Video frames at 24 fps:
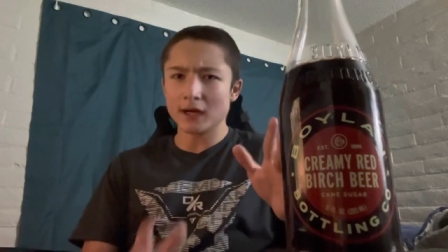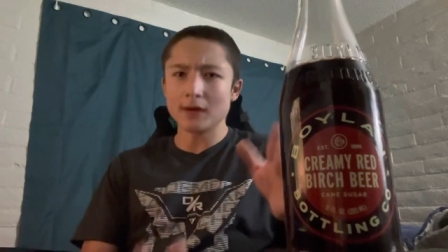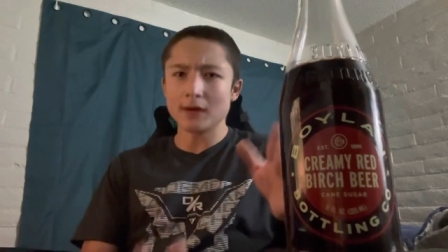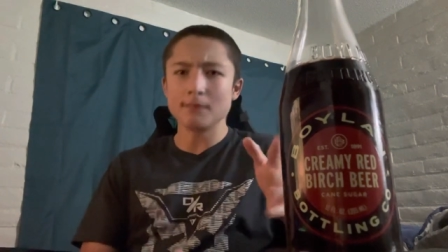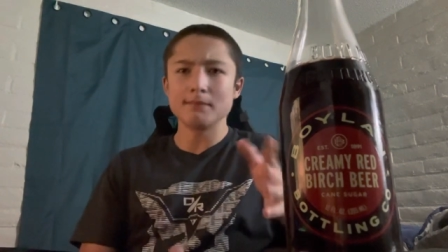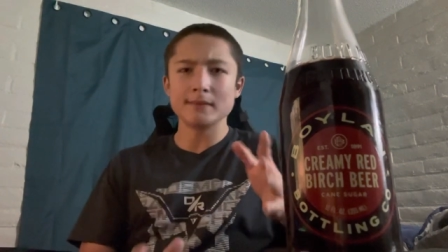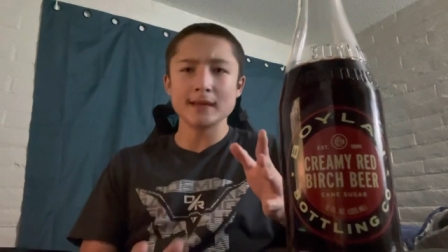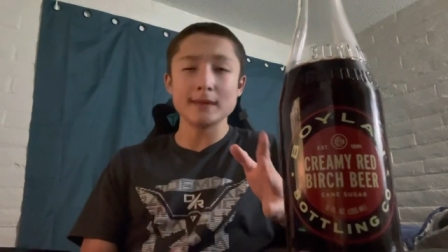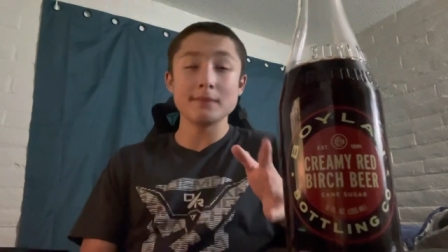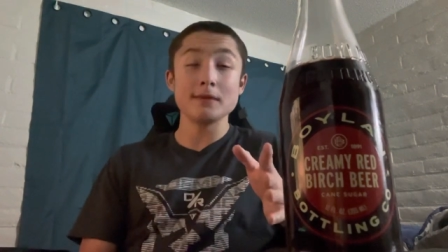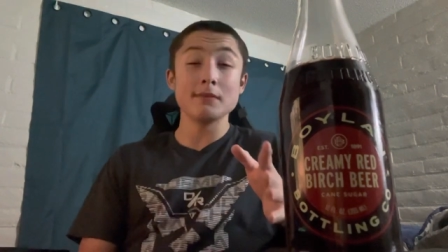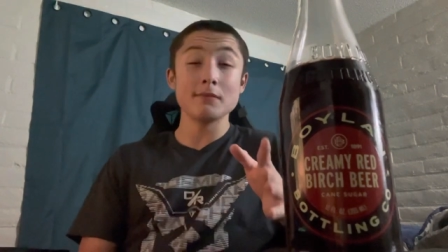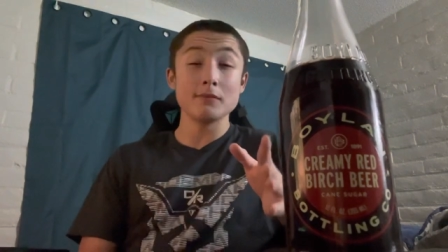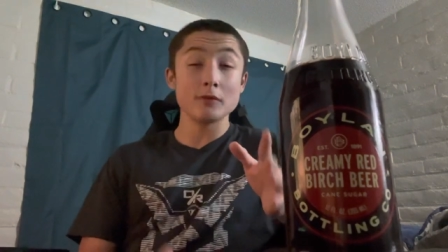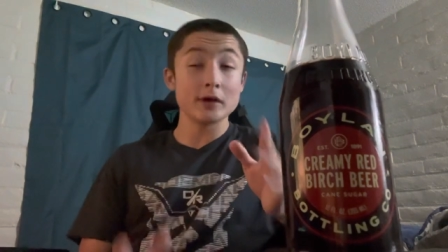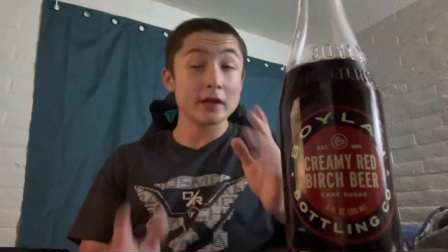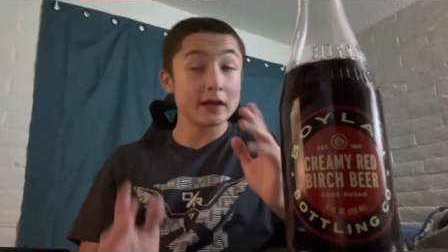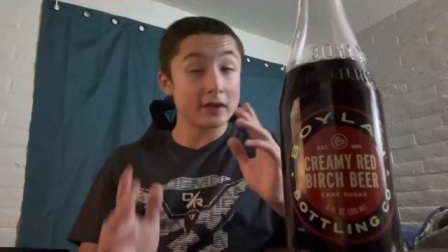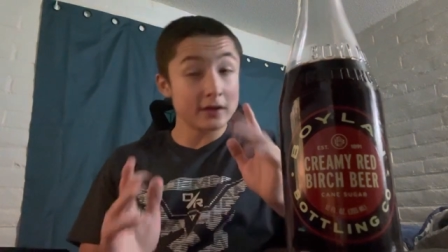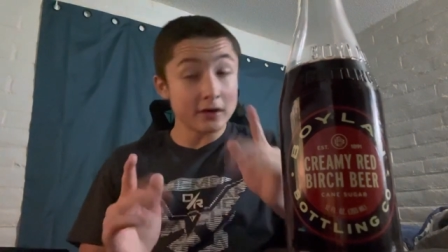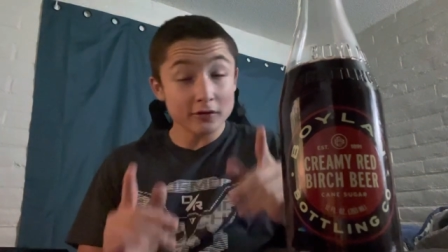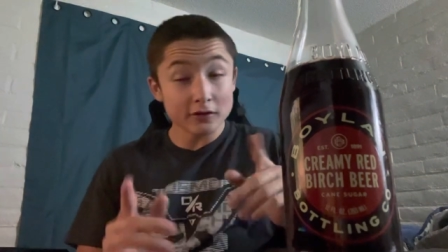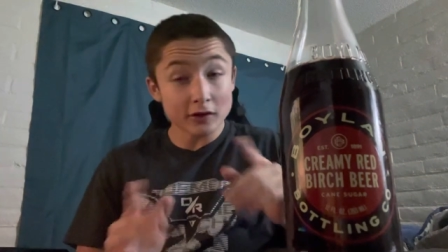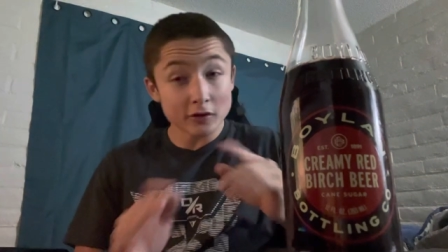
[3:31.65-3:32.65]
maybe
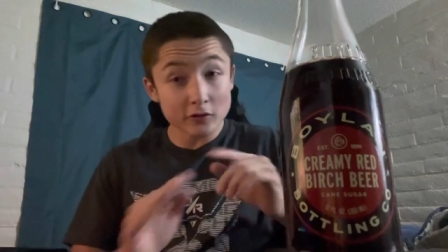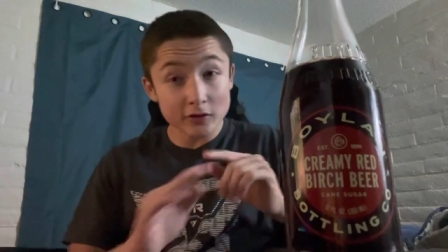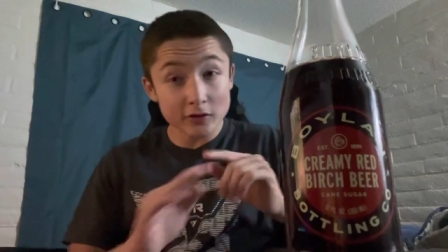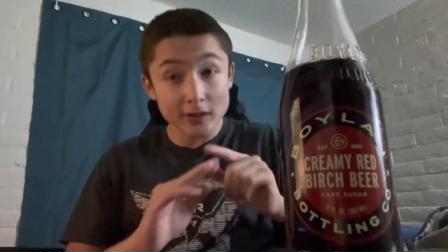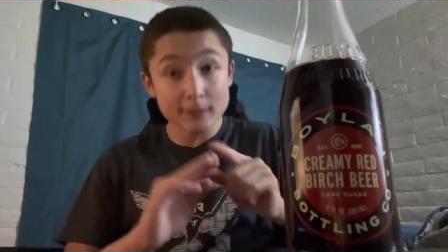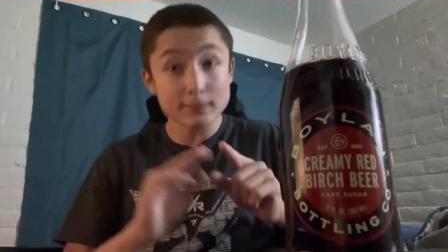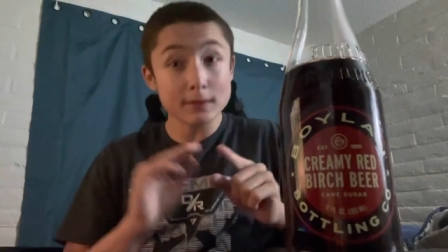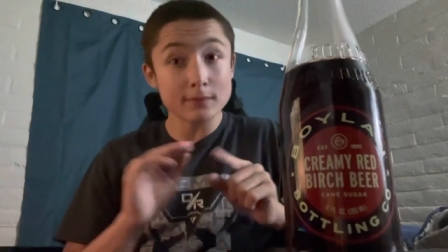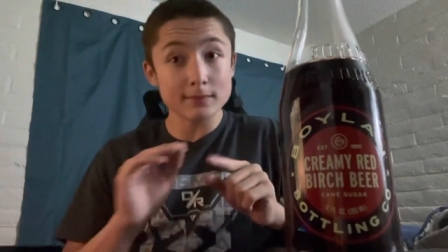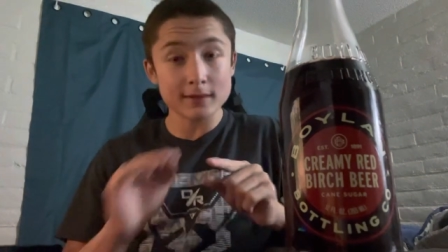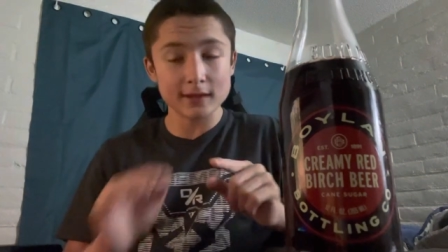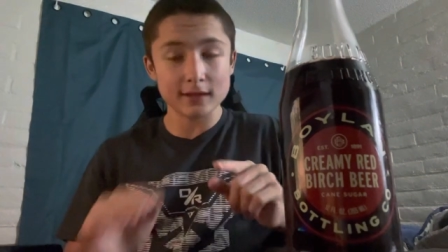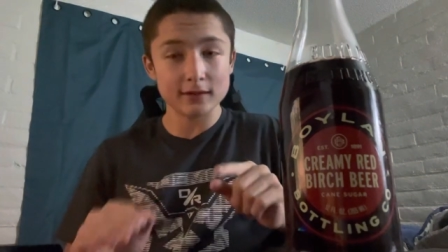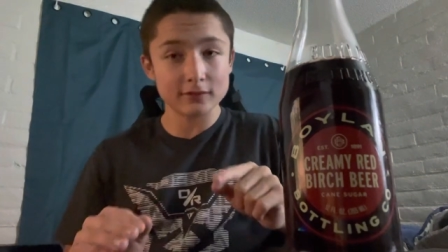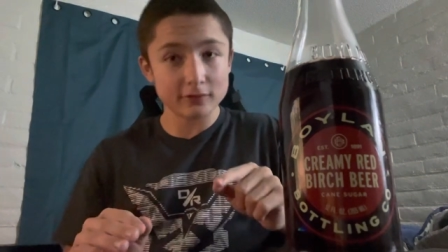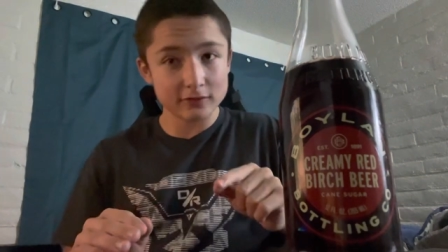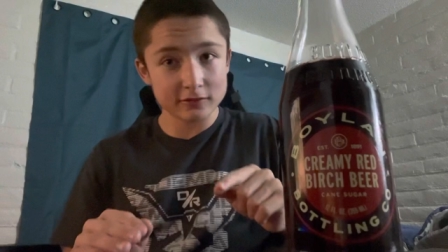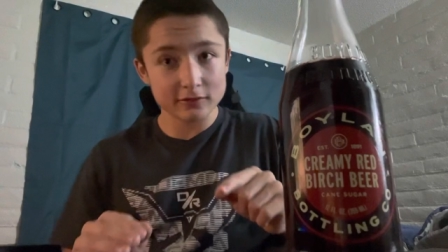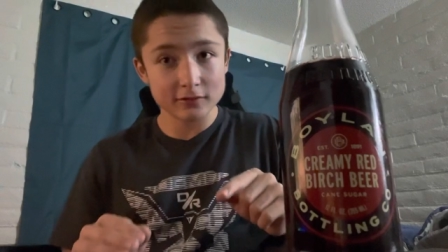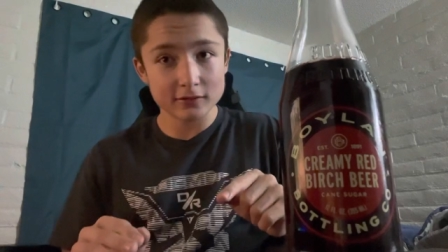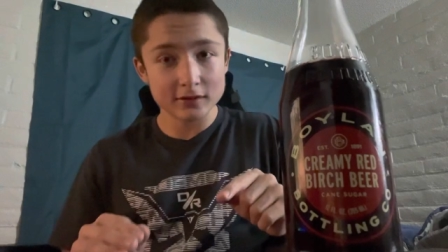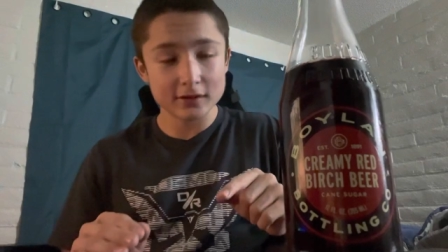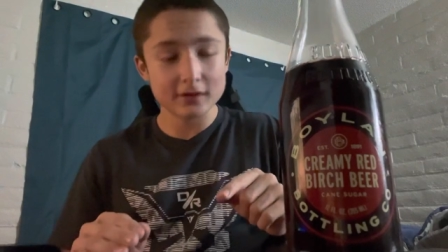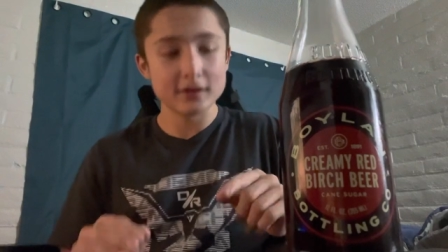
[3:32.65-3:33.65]
the, the creamy means
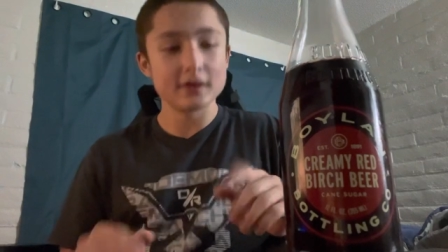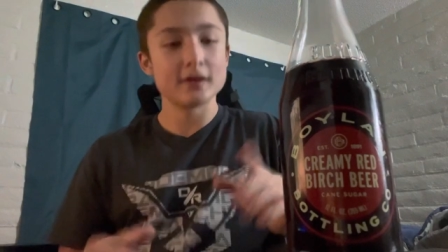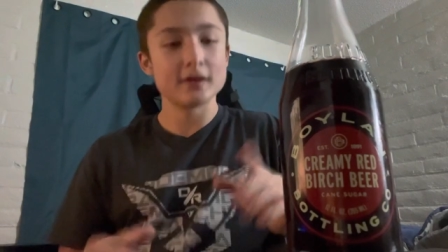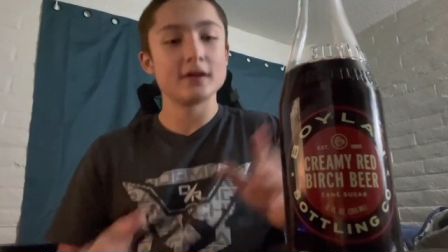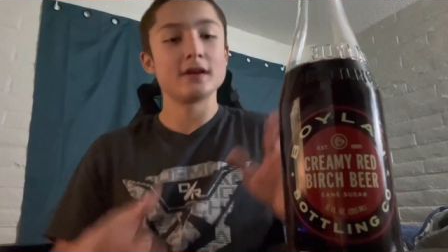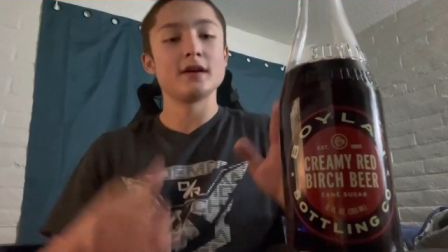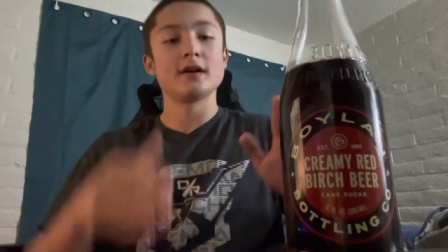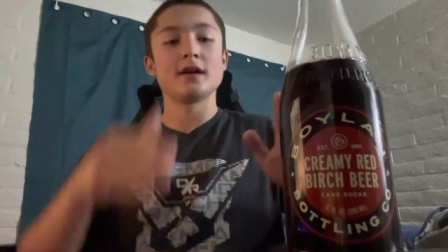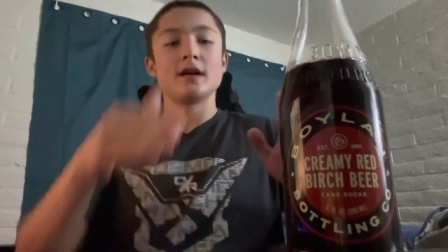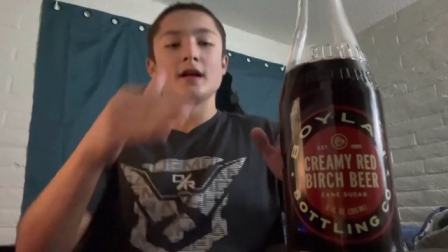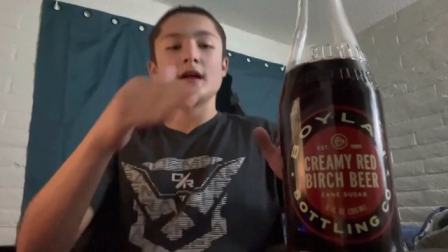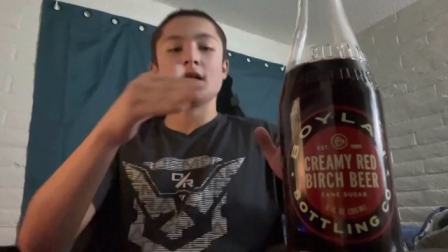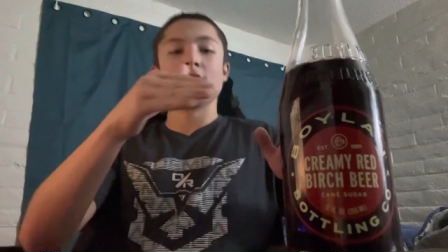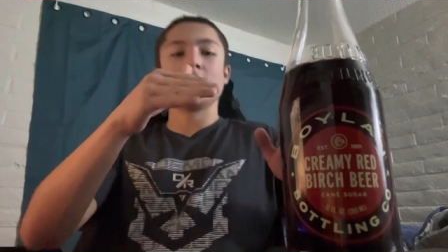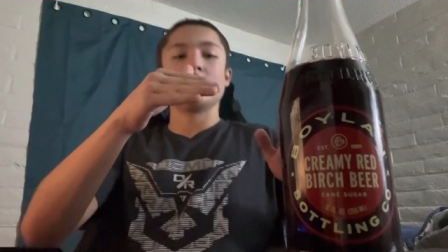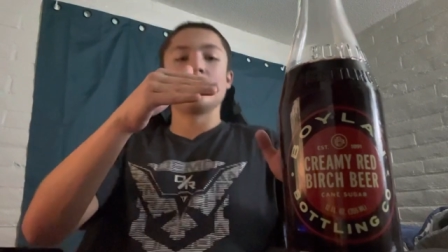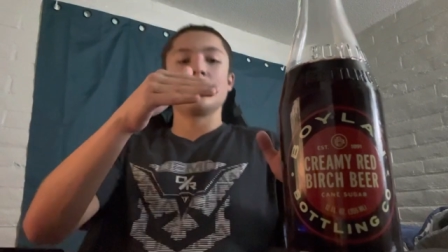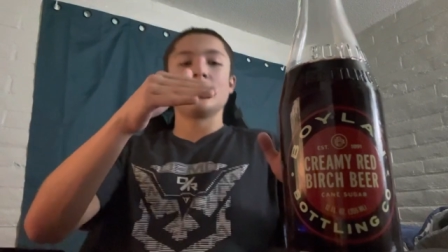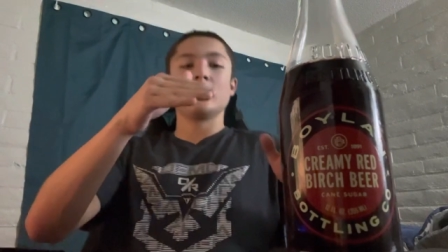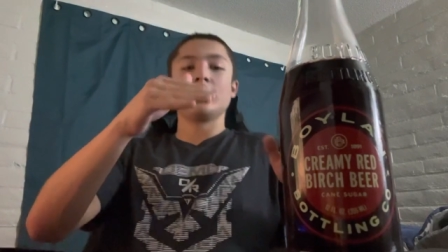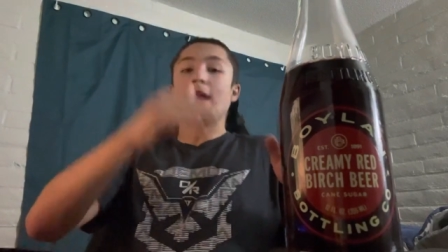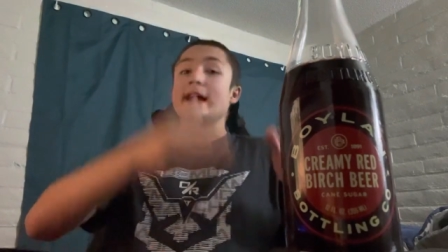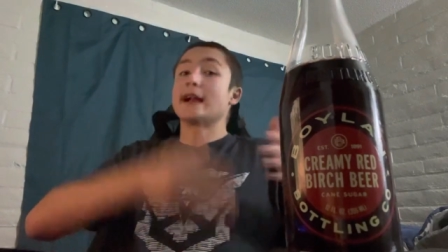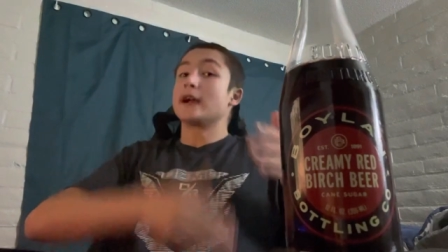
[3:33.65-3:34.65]

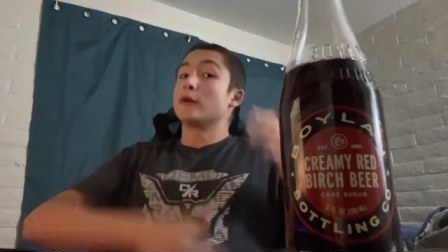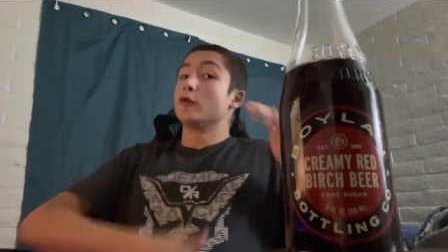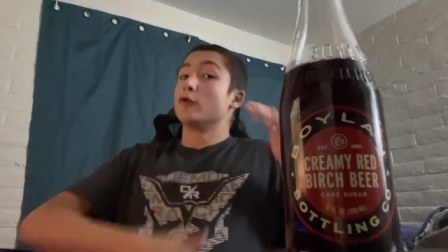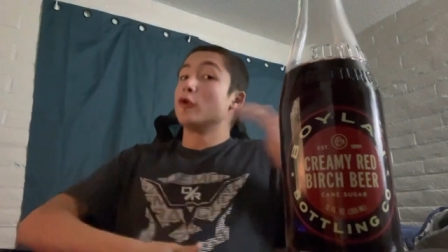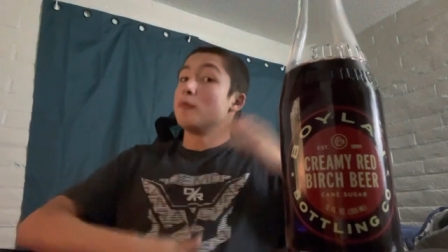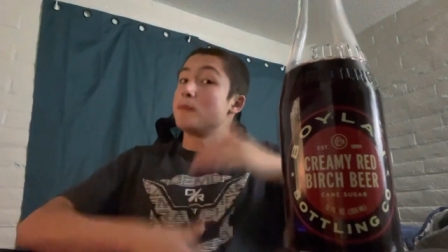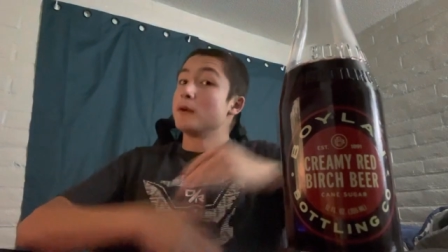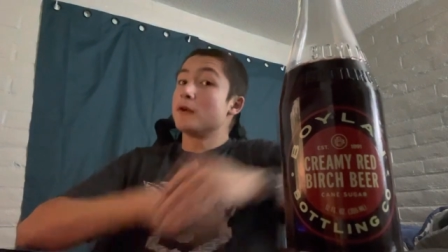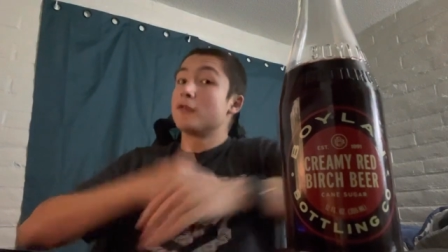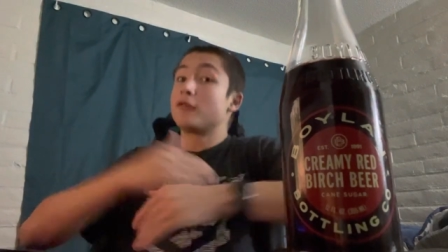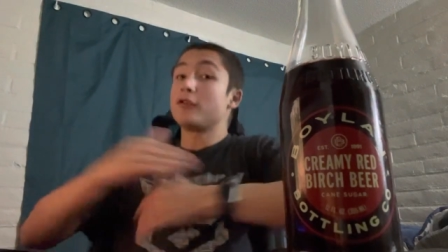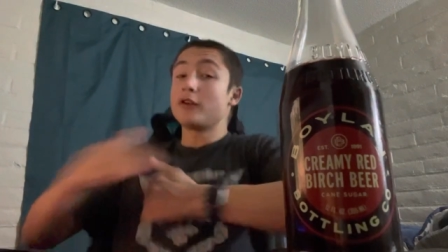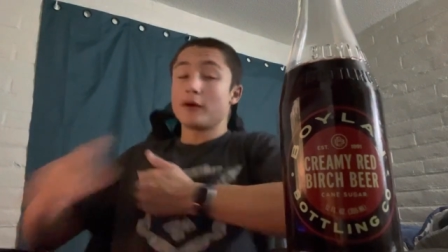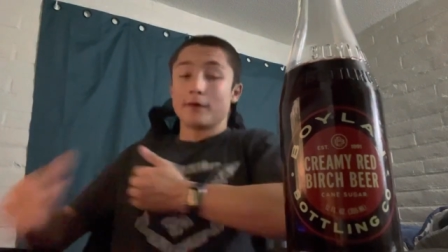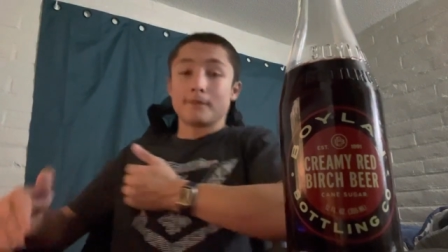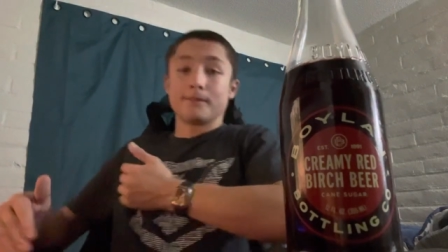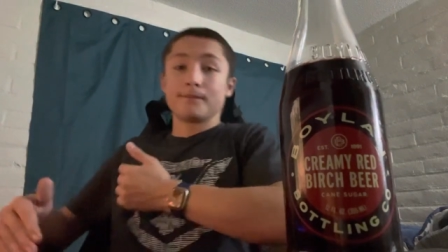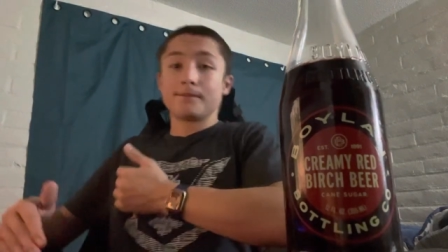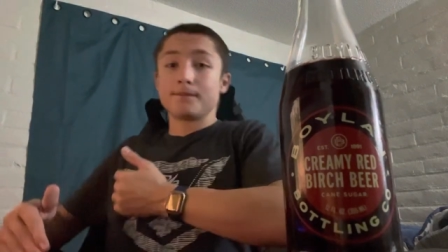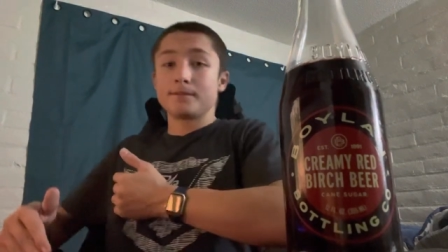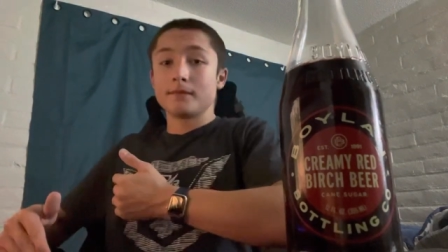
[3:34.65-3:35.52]
like a root beer float.